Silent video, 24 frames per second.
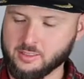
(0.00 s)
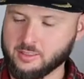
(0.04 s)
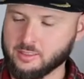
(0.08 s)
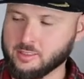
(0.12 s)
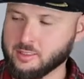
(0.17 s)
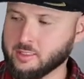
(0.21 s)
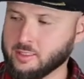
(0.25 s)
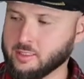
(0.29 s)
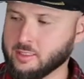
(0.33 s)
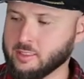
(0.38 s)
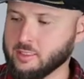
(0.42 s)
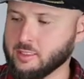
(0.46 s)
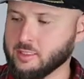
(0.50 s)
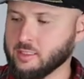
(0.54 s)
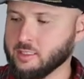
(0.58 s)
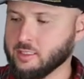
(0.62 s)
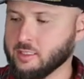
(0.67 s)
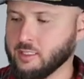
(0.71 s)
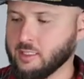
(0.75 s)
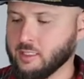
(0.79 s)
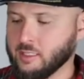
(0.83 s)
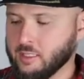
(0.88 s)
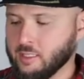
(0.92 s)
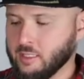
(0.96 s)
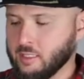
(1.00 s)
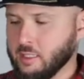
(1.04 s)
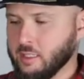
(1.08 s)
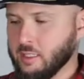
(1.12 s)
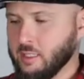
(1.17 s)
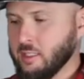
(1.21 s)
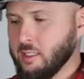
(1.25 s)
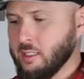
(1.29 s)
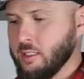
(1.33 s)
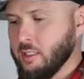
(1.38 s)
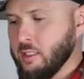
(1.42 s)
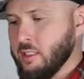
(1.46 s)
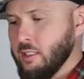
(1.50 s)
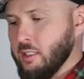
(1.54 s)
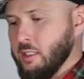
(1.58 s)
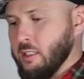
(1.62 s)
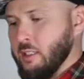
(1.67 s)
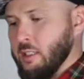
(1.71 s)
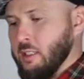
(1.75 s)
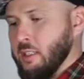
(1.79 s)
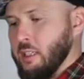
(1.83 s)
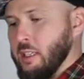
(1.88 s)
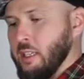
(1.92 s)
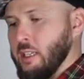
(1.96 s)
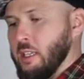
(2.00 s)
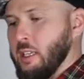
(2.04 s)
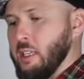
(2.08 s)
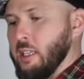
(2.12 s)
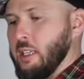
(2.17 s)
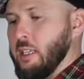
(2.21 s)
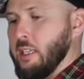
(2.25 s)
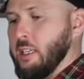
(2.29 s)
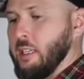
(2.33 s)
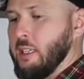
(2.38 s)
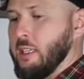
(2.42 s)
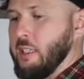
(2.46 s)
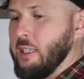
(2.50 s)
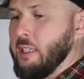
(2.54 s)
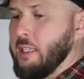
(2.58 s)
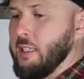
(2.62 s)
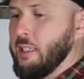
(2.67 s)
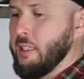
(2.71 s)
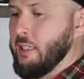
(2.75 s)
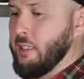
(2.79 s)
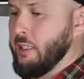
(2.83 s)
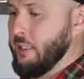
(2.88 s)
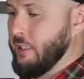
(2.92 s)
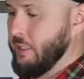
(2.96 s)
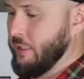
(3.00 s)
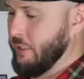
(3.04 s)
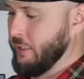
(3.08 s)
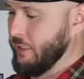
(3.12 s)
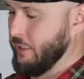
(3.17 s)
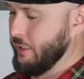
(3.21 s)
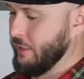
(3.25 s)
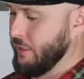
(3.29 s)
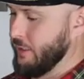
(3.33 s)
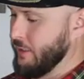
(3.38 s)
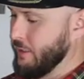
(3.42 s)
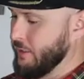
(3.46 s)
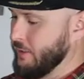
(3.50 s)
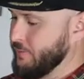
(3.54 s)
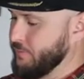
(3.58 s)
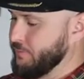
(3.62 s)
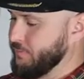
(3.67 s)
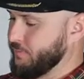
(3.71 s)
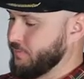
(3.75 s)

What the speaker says: No words are spoken by the person on screen.